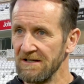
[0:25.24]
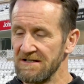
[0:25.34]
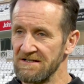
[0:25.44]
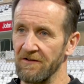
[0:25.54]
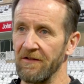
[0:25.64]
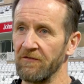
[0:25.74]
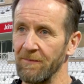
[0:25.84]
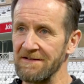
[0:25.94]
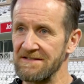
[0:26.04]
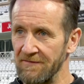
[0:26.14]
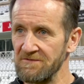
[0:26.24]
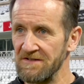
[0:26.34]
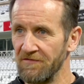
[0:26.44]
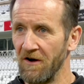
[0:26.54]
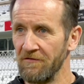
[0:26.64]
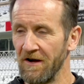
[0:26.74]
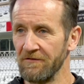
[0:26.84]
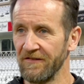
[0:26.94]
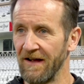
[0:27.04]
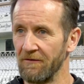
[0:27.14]
So they've spent 75
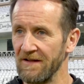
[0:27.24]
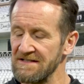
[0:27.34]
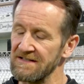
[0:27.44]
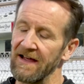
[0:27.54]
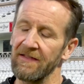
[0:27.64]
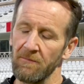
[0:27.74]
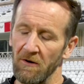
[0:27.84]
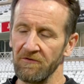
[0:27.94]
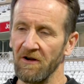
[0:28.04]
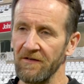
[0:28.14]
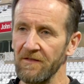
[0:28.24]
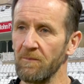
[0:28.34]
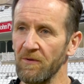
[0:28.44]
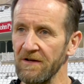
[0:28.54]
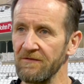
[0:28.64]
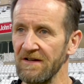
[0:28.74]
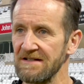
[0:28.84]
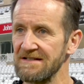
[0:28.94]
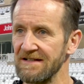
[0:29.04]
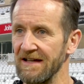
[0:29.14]
overs out there today. They bowled 9 the
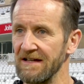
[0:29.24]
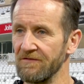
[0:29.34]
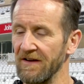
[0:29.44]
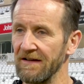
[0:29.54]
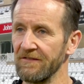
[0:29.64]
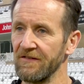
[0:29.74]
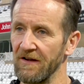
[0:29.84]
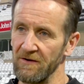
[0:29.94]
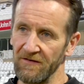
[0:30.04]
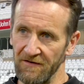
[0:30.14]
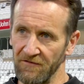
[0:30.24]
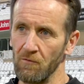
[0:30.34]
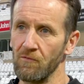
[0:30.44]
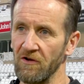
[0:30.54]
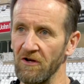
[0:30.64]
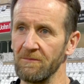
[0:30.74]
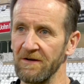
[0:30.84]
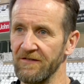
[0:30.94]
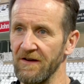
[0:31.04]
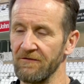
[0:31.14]
previous evening. So it's all
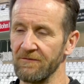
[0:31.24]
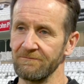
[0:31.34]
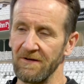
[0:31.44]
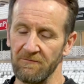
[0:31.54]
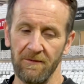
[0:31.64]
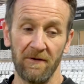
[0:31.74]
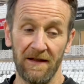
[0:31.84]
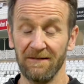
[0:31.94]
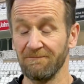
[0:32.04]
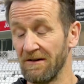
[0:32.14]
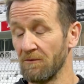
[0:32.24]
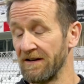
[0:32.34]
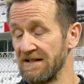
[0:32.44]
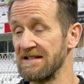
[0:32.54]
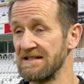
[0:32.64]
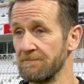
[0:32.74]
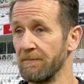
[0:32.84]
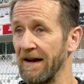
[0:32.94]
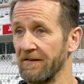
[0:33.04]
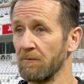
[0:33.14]
cumulative. And remember, they all had a decent
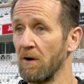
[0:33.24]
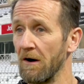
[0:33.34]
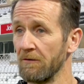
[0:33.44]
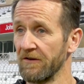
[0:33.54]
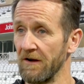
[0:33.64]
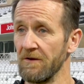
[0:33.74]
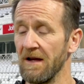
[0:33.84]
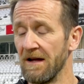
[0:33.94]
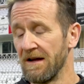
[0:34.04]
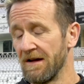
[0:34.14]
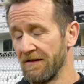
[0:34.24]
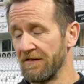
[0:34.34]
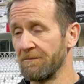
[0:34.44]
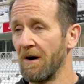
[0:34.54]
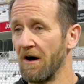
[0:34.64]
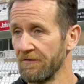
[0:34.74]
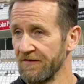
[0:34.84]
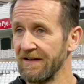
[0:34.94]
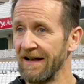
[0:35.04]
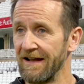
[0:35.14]
bat as well. So those miles
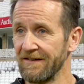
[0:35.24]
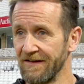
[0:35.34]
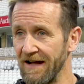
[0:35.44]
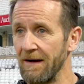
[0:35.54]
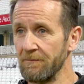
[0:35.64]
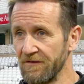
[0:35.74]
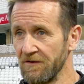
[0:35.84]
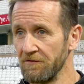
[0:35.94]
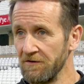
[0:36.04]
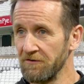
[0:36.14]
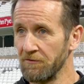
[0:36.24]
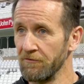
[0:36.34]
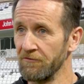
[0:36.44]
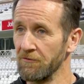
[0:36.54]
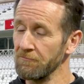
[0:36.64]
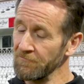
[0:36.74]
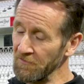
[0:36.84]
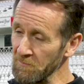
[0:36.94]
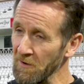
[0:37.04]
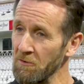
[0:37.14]
in the legs are absolutely crucial for
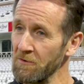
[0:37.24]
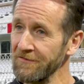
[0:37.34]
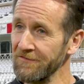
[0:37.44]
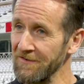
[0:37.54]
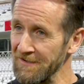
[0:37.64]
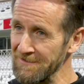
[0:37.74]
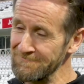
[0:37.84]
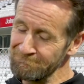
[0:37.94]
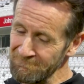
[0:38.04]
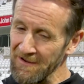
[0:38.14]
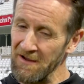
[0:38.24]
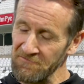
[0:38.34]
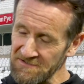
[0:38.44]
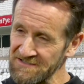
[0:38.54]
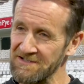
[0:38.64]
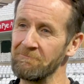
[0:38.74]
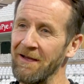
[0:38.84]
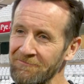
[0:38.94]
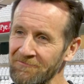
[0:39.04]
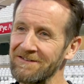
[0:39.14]
the bowlers. They have this
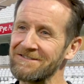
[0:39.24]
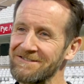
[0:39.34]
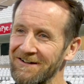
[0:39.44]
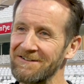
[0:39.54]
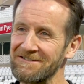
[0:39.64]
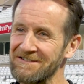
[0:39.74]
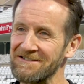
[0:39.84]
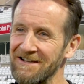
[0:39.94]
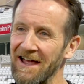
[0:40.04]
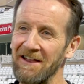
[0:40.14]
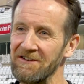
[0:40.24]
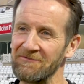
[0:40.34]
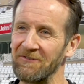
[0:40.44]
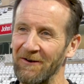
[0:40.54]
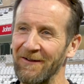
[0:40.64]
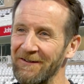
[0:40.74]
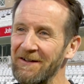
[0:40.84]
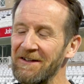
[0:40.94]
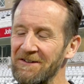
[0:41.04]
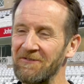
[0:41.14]
cement that starts to set, and you've got
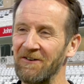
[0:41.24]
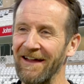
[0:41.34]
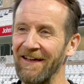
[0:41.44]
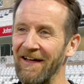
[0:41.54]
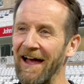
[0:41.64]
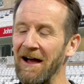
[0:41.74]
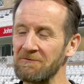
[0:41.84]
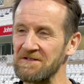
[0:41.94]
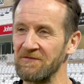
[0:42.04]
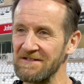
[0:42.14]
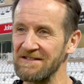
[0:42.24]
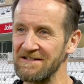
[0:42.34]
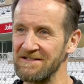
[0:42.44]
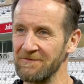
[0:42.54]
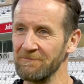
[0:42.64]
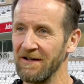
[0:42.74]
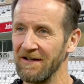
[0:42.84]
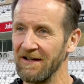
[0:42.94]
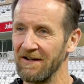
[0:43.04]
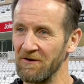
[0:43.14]
to get that out of the system,
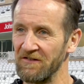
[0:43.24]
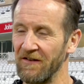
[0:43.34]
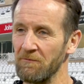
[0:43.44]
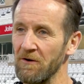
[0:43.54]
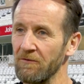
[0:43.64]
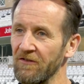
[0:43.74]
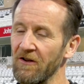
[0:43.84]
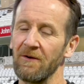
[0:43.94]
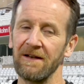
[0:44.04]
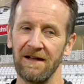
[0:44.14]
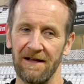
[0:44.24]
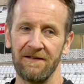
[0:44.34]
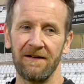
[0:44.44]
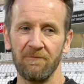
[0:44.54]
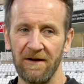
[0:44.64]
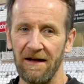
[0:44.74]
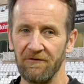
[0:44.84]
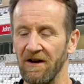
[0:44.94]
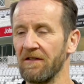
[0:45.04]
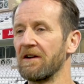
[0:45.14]
which they will do. And then we have
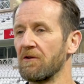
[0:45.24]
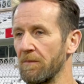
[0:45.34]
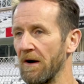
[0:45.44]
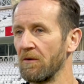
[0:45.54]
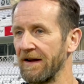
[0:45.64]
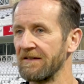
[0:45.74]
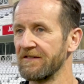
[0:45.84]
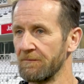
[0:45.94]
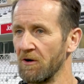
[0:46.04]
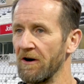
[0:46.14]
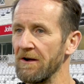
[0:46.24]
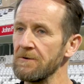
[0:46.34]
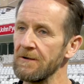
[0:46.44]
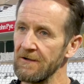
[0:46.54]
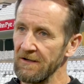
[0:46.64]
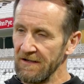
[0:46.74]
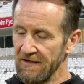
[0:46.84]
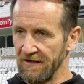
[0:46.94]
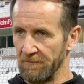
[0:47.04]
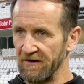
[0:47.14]
another little bowl again tomorrow.
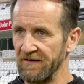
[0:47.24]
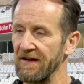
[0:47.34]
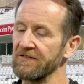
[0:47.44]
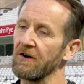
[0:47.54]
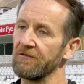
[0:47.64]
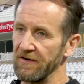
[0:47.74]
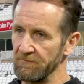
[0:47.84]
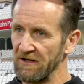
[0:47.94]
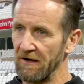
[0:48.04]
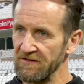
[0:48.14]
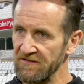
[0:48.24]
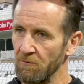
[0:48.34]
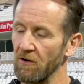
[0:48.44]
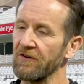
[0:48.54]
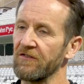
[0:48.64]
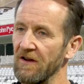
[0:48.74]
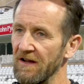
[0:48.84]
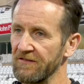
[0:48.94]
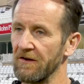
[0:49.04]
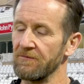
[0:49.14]
A couple of days off, and then we go into
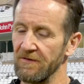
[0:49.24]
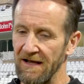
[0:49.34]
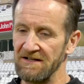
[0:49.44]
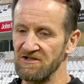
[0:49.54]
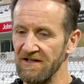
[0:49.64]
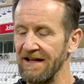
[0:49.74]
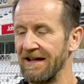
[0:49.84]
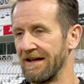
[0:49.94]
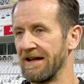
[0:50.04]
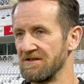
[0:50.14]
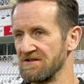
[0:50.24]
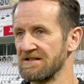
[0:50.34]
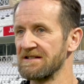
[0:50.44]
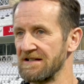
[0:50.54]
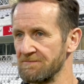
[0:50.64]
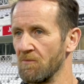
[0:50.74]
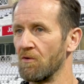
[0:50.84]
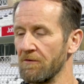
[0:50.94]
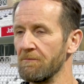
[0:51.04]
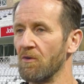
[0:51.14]
Warwickshire. So actually, it just gets
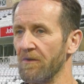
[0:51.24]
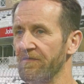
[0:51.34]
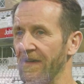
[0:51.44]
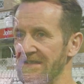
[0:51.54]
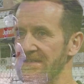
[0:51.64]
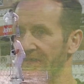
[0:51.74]
more and more effective